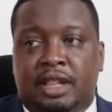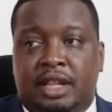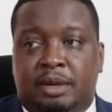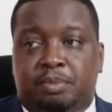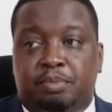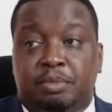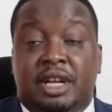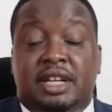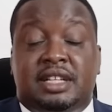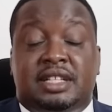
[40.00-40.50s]

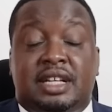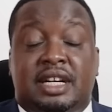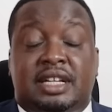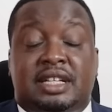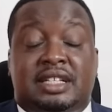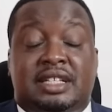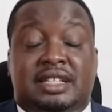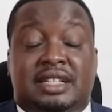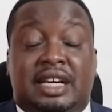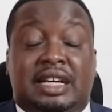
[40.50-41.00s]
that means
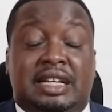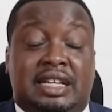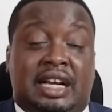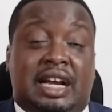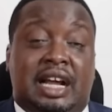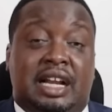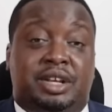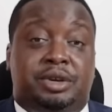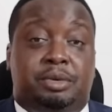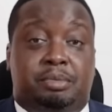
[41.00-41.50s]
that
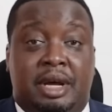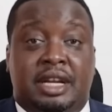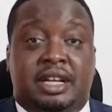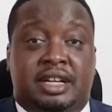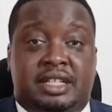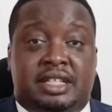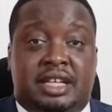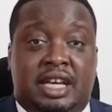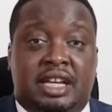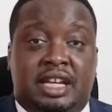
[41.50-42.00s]
technically your
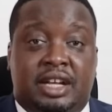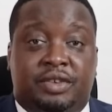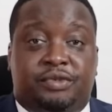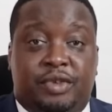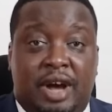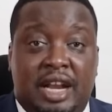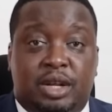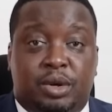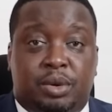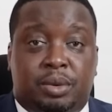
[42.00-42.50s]
money is gaining
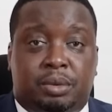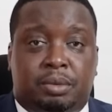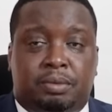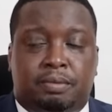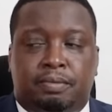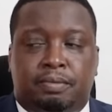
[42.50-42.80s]
value.